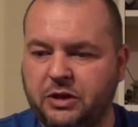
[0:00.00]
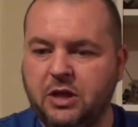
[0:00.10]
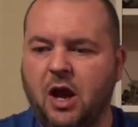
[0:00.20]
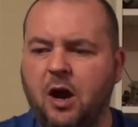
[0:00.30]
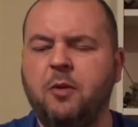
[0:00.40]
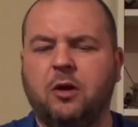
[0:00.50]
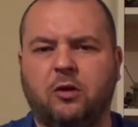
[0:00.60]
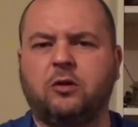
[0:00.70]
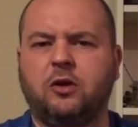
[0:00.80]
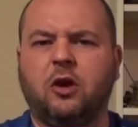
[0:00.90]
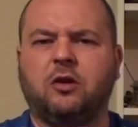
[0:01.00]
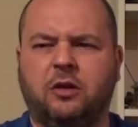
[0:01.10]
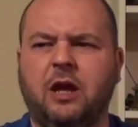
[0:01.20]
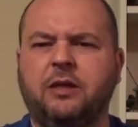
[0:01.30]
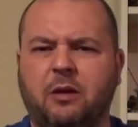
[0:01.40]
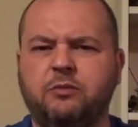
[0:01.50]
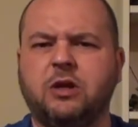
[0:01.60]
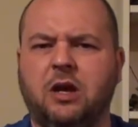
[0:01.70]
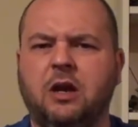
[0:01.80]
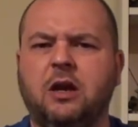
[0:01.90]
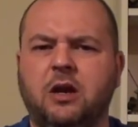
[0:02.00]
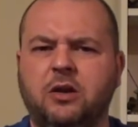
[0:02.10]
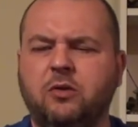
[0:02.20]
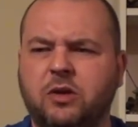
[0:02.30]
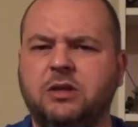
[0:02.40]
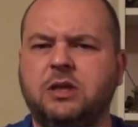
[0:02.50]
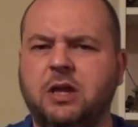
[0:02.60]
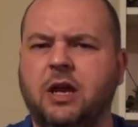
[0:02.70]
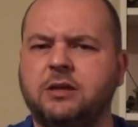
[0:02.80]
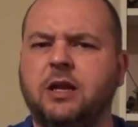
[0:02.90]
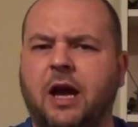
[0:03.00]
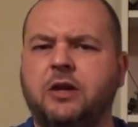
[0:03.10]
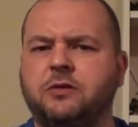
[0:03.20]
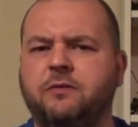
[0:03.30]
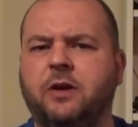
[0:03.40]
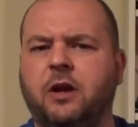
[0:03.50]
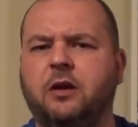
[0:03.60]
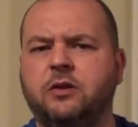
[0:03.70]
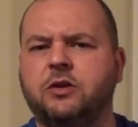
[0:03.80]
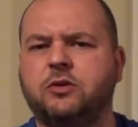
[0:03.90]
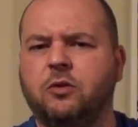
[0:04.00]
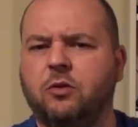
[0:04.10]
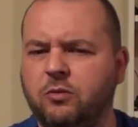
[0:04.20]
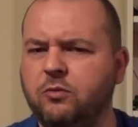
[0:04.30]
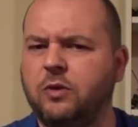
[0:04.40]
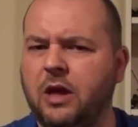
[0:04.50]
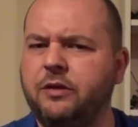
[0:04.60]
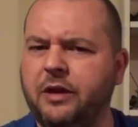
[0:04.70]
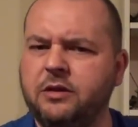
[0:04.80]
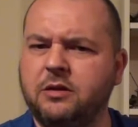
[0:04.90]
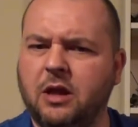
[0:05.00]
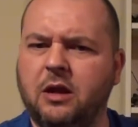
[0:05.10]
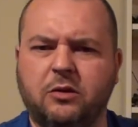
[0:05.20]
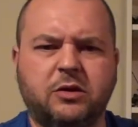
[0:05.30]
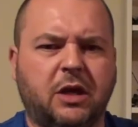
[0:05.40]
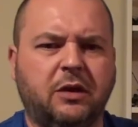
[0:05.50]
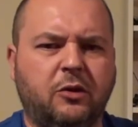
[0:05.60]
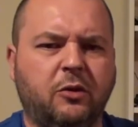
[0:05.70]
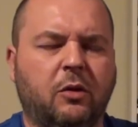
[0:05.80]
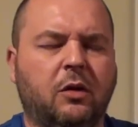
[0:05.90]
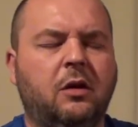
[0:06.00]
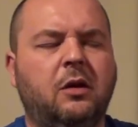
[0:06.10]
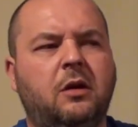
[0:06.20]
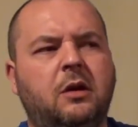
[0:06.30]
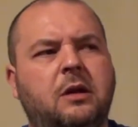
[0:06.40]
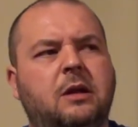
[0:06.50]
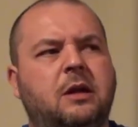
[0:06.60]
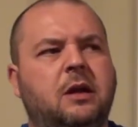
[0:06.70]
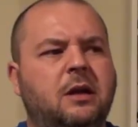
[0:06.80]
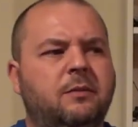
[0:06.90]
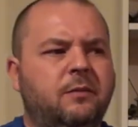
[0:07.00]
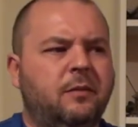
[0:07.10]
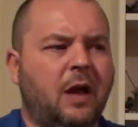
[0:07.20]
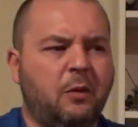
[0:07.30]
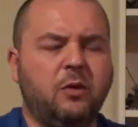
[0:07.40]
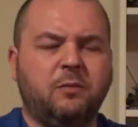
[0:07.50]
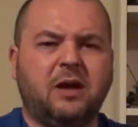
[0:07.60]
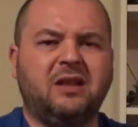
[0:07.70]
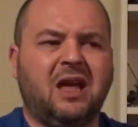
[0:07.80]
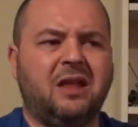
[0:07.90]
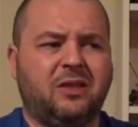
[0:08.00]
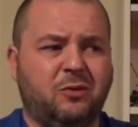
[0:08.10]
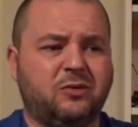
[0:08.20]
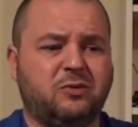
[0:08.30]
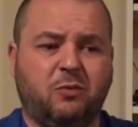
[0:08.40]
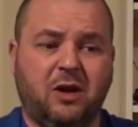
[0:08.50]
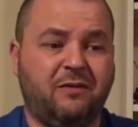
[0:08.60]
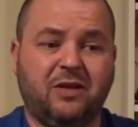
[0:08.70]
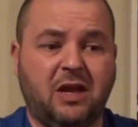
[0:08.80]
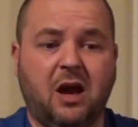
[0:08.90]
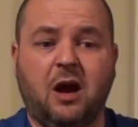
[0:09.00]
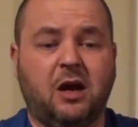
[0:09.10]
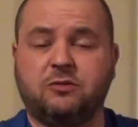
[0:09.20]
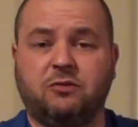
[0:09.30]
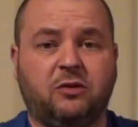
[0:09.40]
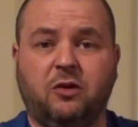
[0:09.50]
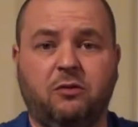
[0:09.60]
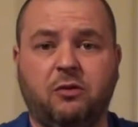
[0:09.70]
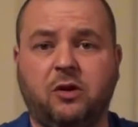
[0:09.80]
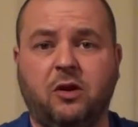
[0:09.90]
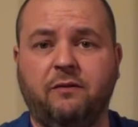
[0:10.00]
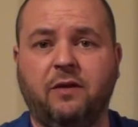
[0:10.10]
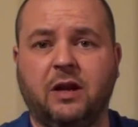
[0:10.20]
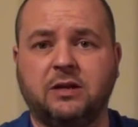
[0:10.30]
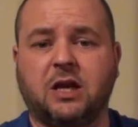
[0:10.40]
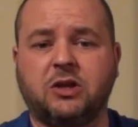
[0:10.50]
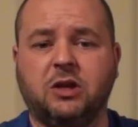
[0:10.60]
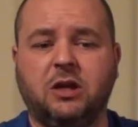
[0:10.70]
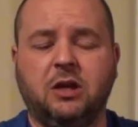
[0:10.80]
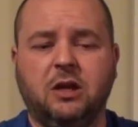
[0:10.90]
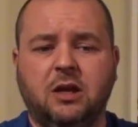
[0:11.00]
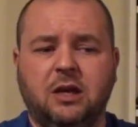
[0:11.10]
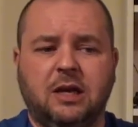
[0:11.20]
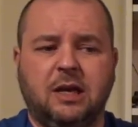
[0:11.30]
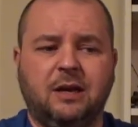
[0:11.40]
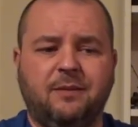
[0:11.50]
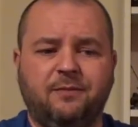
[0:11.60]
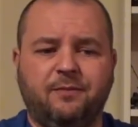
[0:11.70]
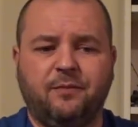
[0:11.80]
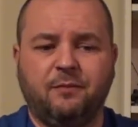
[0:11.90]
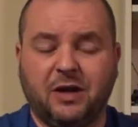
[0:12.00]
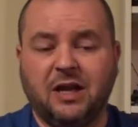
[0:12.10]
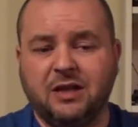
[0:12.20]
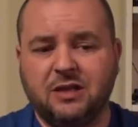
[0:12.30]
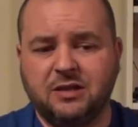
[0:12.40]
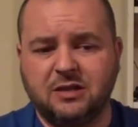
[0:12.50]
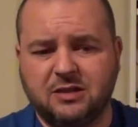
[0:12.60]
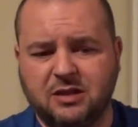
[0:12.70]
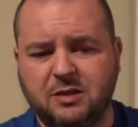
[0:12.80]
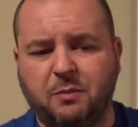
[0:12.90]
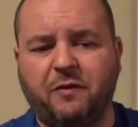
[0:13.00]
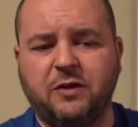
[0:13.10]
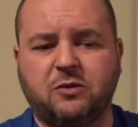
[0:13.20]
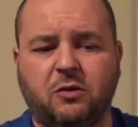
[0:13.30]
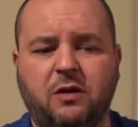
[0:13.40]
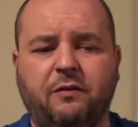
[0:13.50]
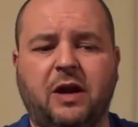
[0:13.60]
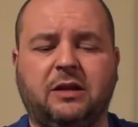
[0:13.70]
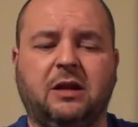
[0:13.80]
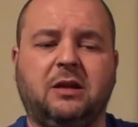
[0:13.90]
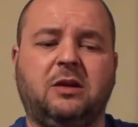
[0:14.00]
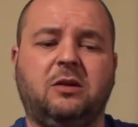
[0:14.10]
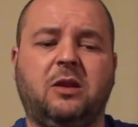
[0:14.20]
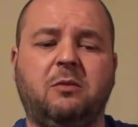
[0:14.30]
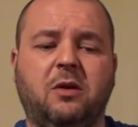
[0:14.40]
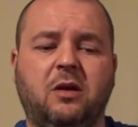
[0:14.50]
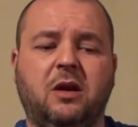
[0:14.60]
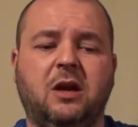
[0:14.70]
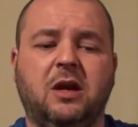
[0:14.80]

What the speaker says: the armour looked good. That was you could see that as an action figure and just go, oh, that looks kind of cool. I wouldn't mind those, whatever they are, as recurring villains actually. But again, the simplified story of the fact that they were